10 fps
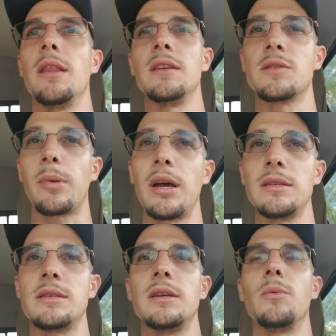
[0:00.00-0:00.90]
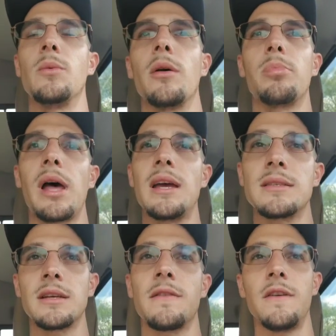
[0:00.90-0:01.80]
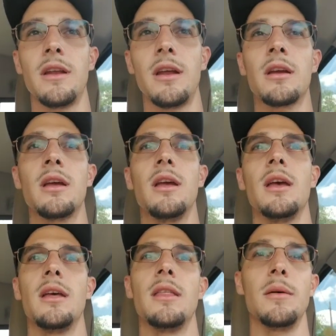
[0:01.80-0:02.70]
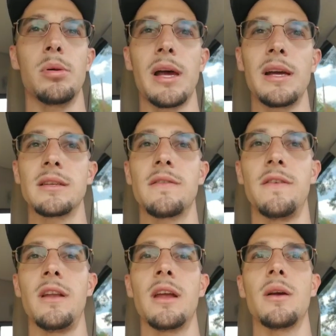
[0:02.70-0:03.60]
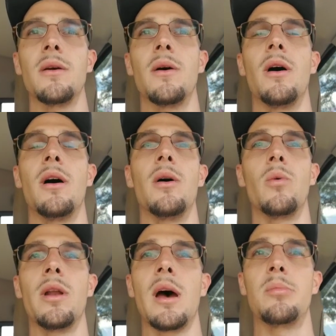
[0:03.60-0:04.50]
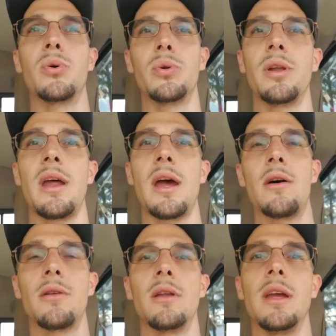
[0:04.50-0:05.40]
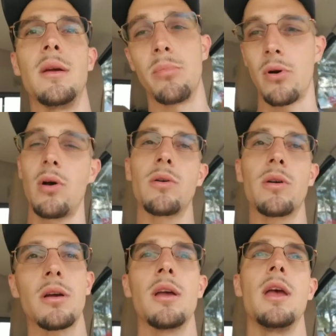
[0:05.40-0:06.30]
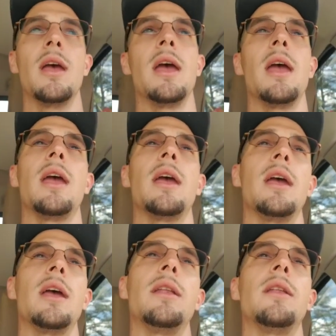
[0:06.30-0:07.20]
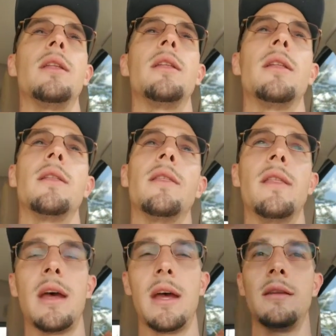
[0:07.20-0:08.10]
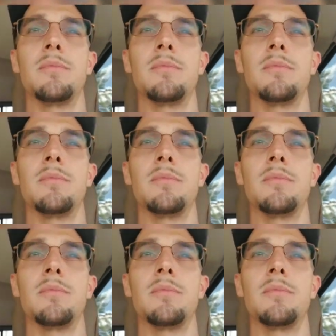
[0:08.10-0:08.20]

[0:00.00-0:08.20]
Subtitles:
They spliced it with a plastic fitting. The plastic fitting, when I pulled it out, it broke, and that